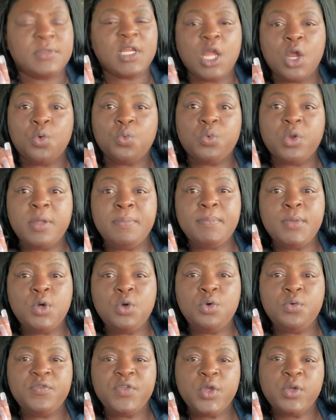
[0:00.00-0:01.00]

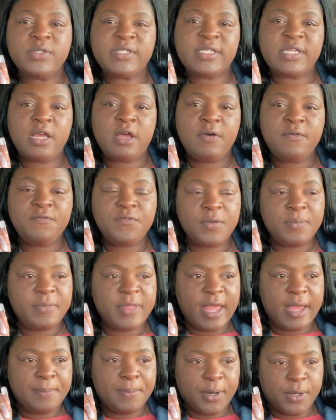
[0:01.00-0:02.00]
remove yourself from
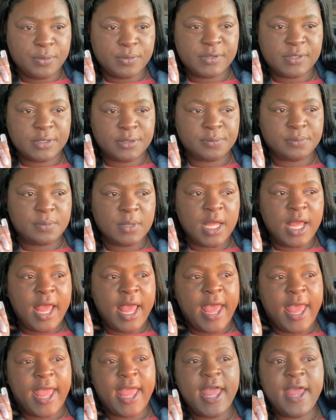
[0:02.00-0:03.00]
that person.
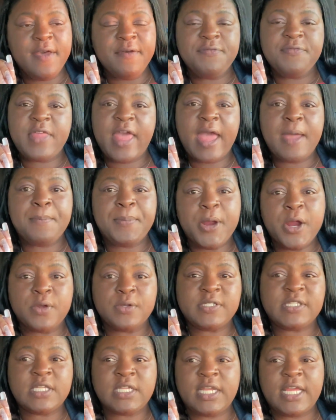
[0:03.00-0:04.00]
If that
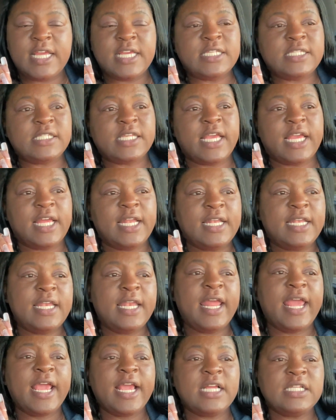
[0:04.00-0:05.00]
person is saying
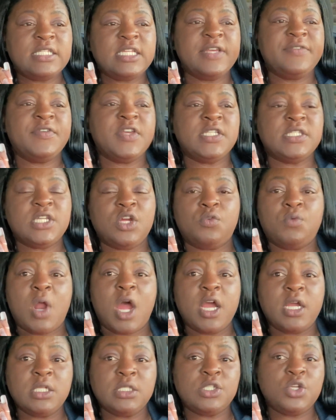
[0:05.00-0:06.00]
negative and
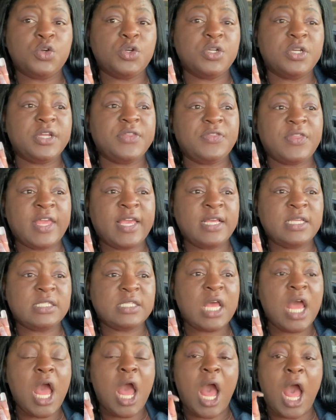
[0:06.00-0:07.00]
derogatory things
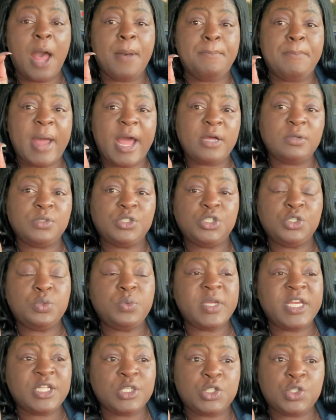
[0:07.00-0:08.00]
about
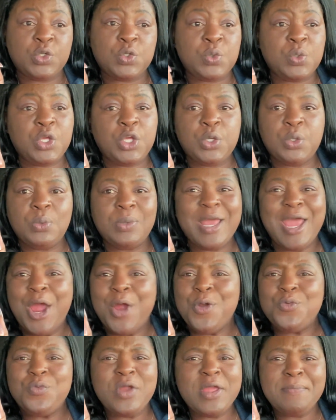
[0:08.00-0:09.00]
you and to you,
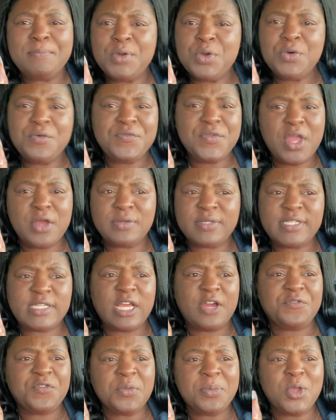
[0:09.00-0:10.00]
remove
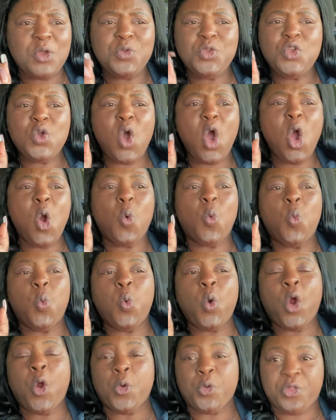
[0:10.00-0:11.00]
yourself from you. Your
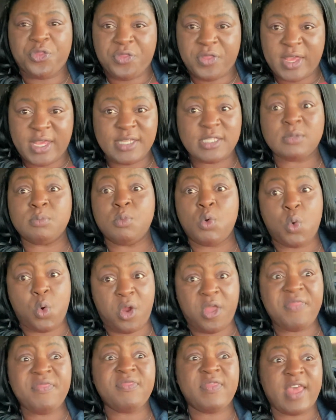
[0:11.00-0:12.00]
worth is
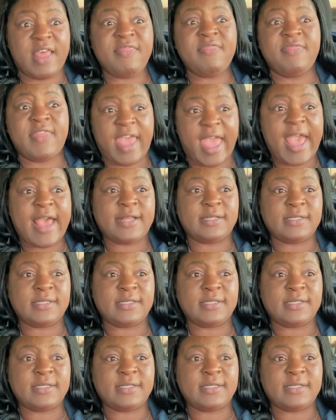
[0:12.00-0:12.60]
more than that.